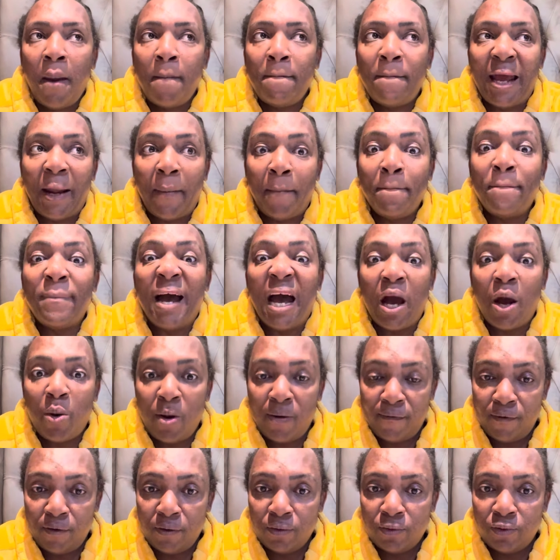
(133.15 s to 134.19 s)
but
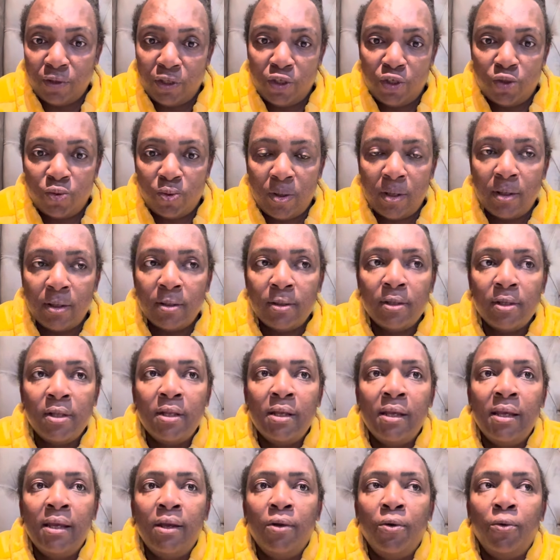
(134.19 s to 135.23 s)
powerful ritual
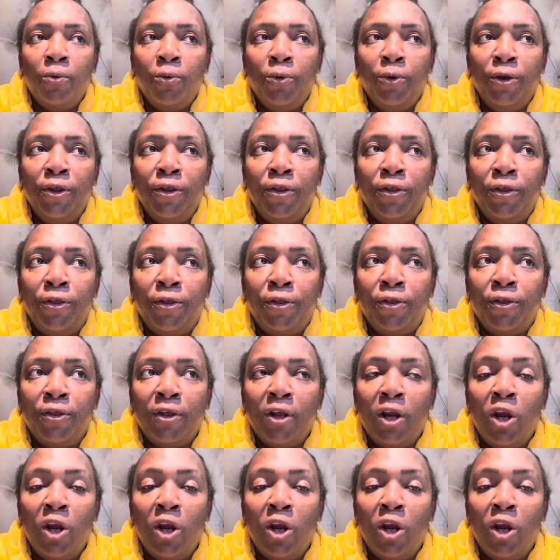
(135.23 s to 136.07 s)
with